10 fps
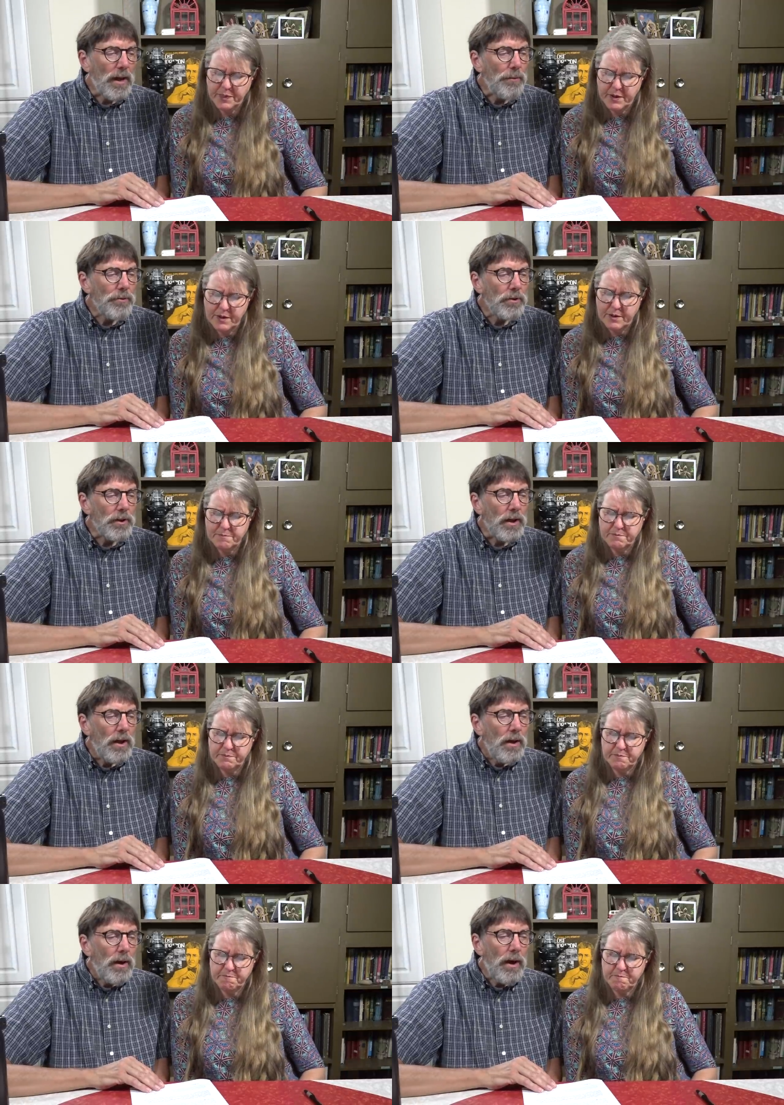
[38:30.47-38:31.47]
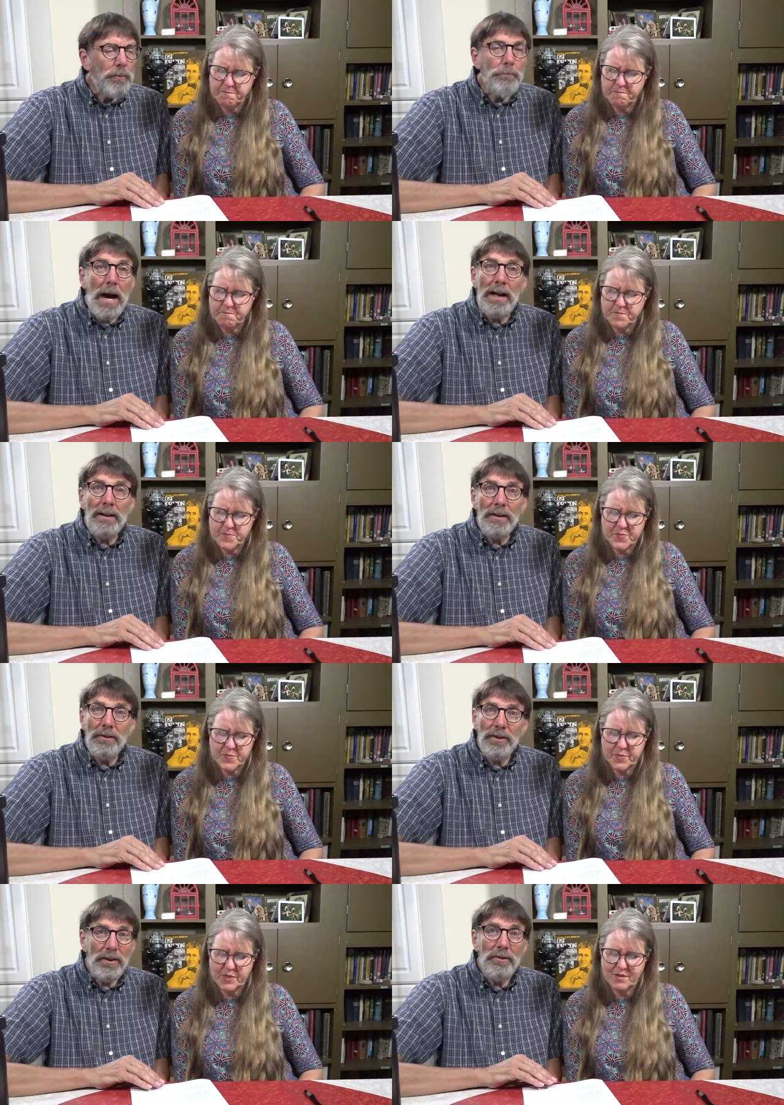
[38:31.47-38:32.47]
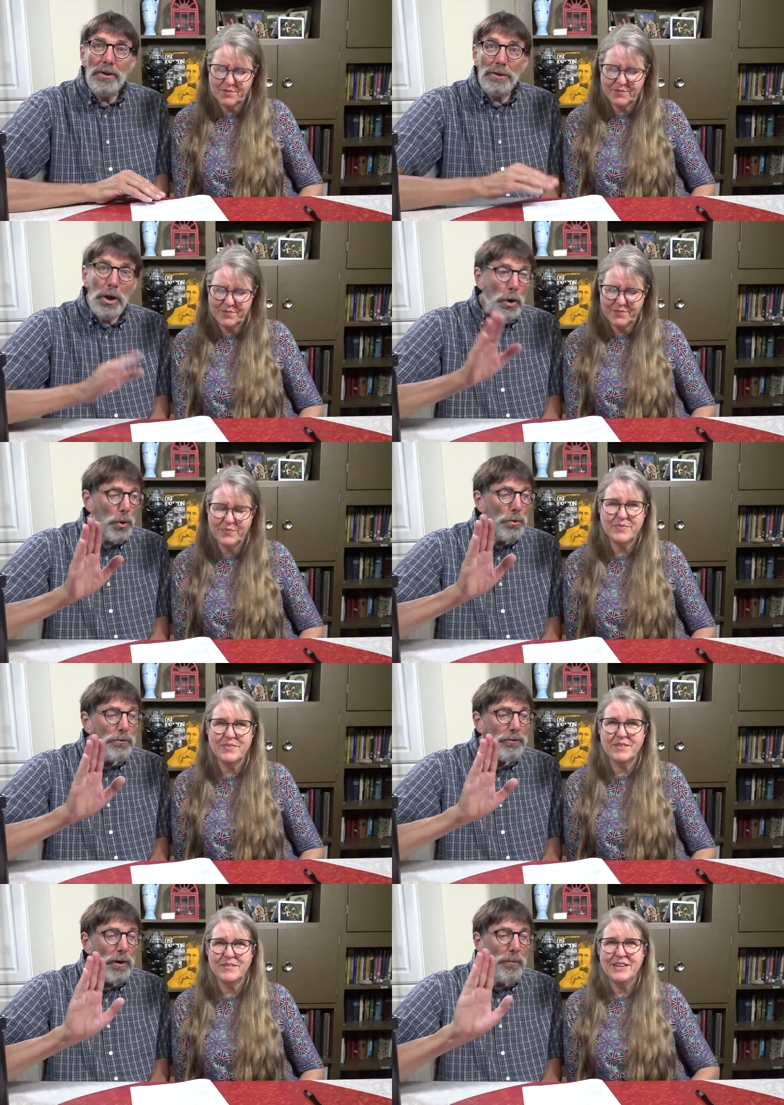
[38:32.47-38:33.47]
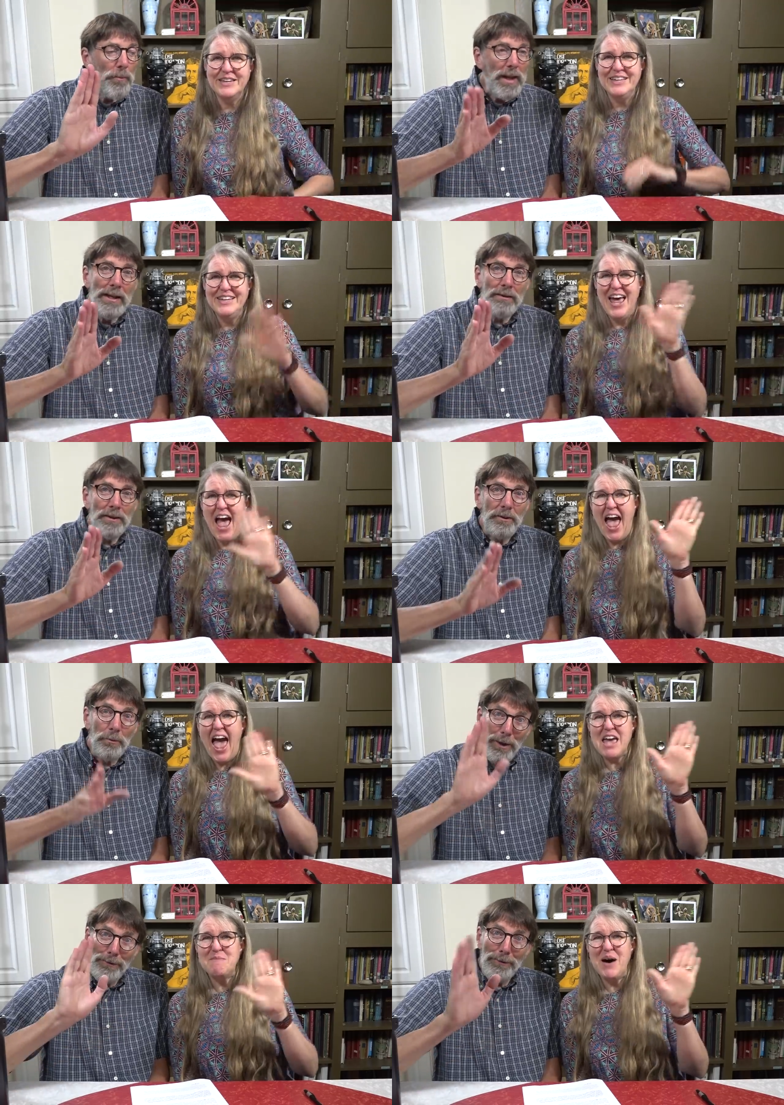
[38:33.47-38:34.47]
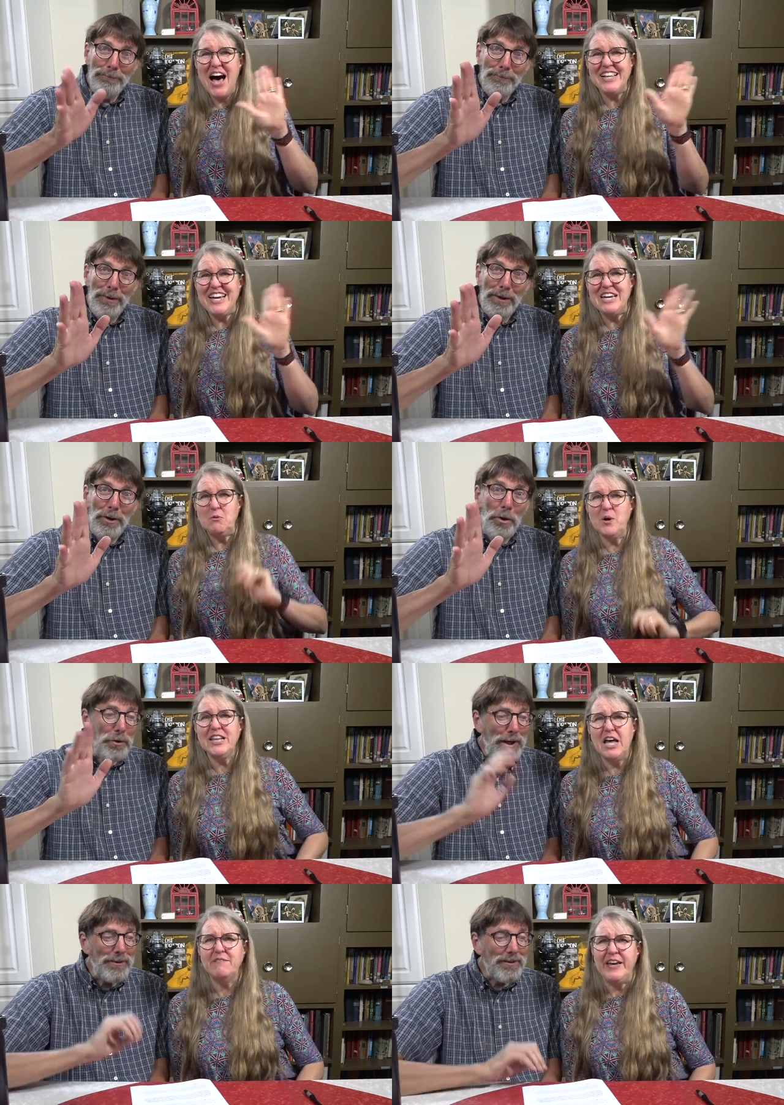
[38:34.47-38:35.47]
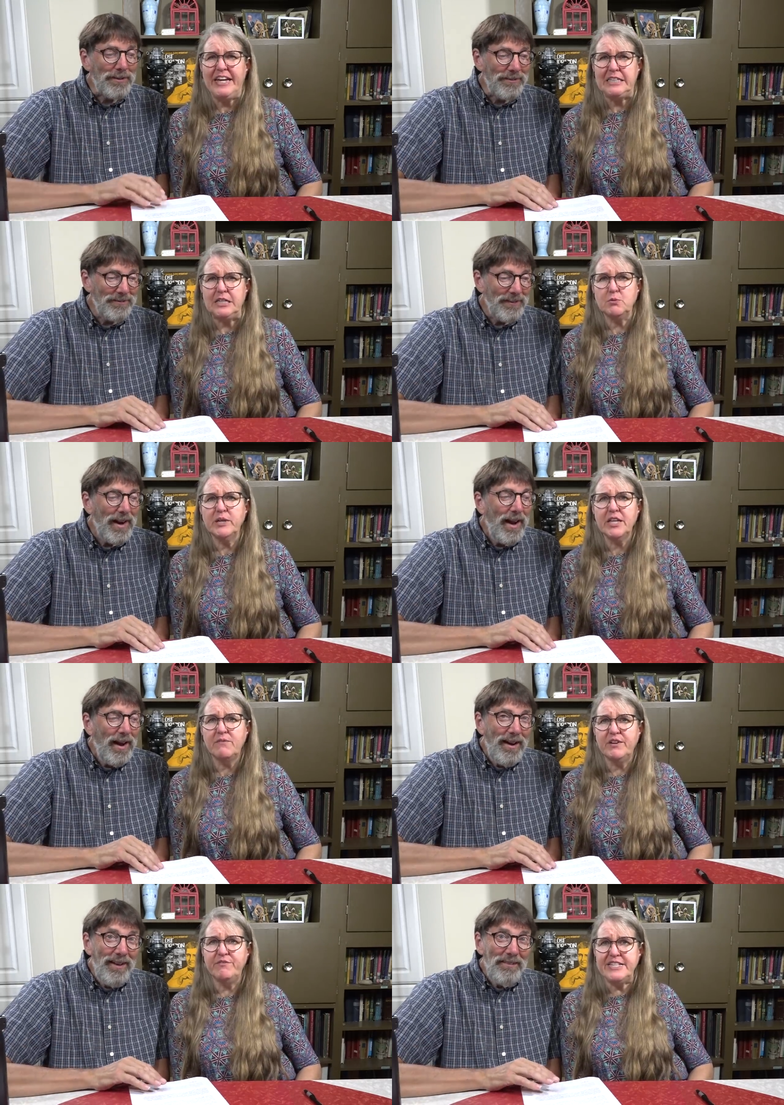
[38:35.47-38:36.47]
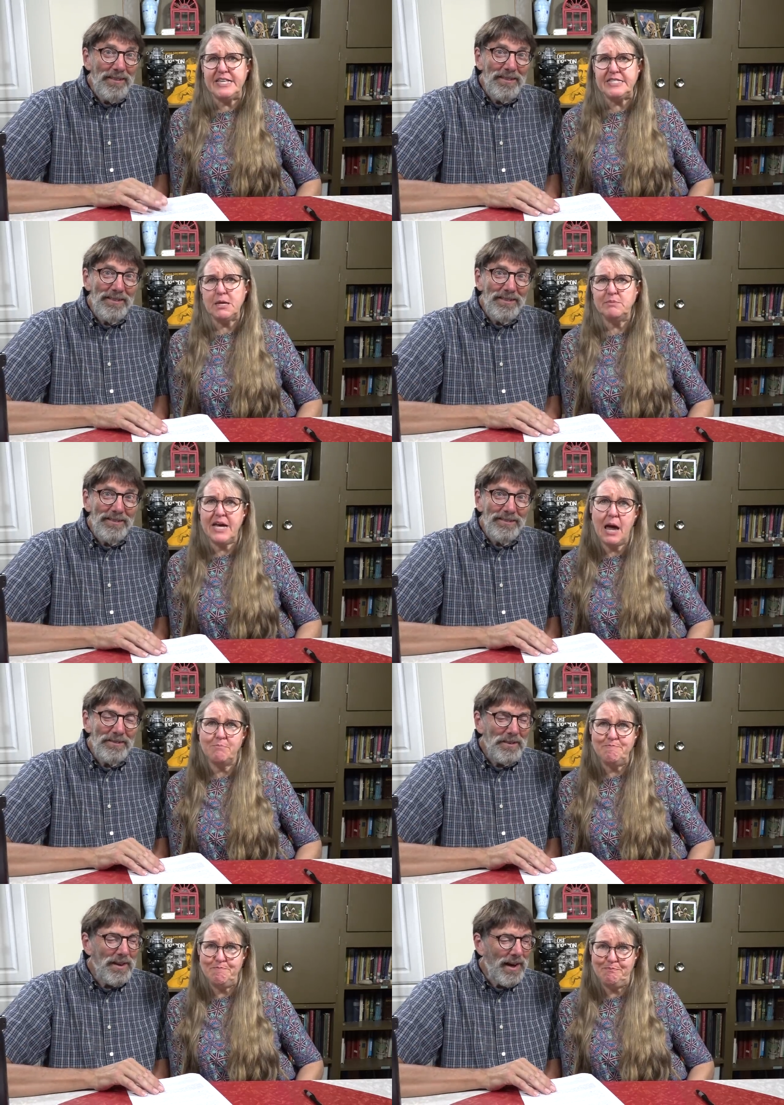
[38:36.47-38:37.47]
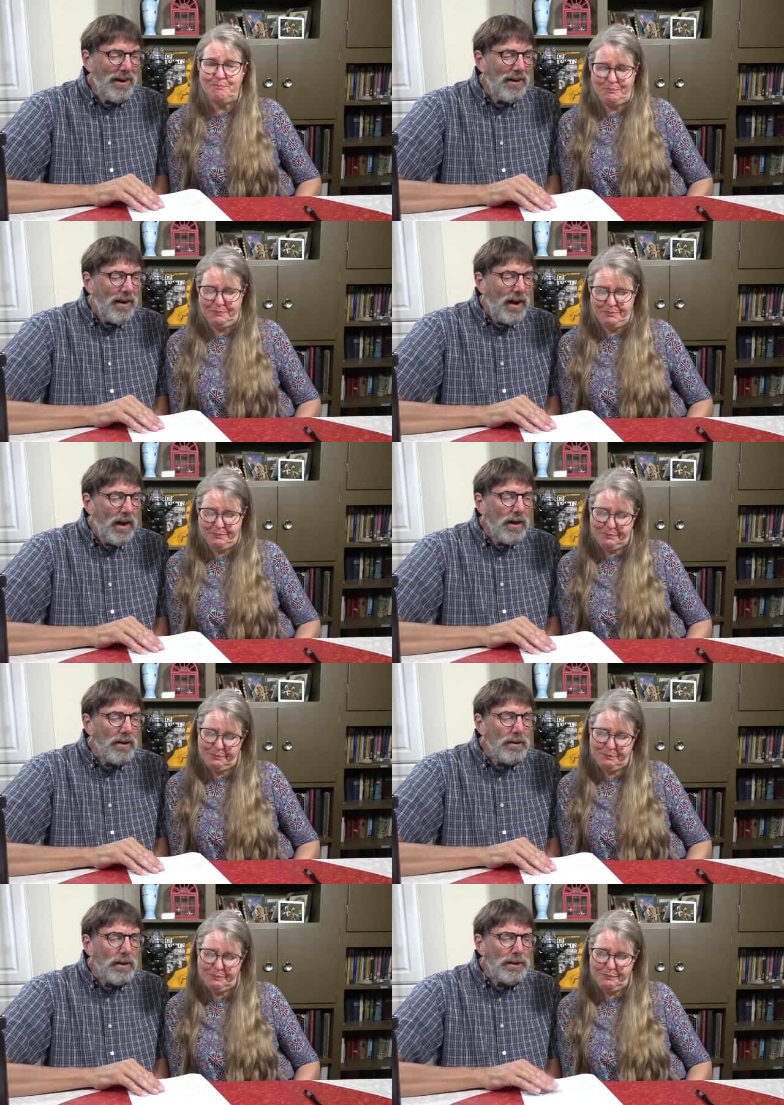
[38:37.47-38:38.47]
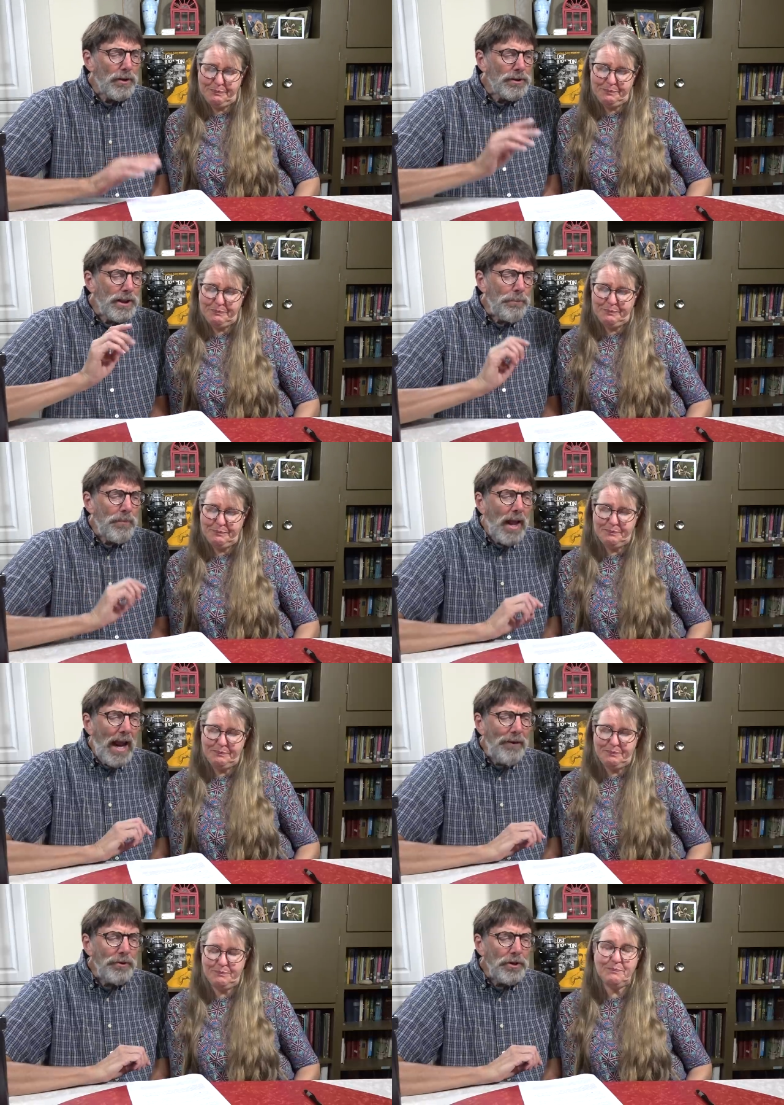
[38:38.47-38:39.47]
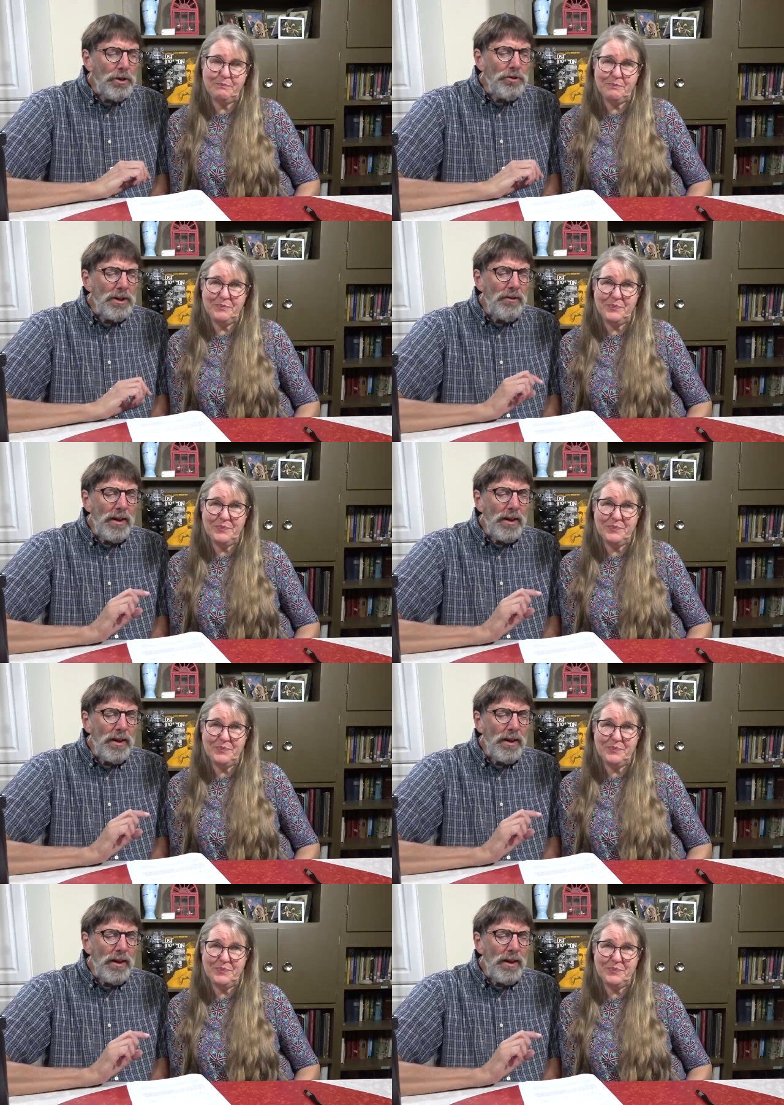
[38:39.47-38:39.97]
Speaker 1: Absolutely. Molly says, hello from England.
Speaker 2: Hey, well, Molly. Hello, we love England. We'd love to visit sometime.
Speaker 1: Yeah. Little tip. After using the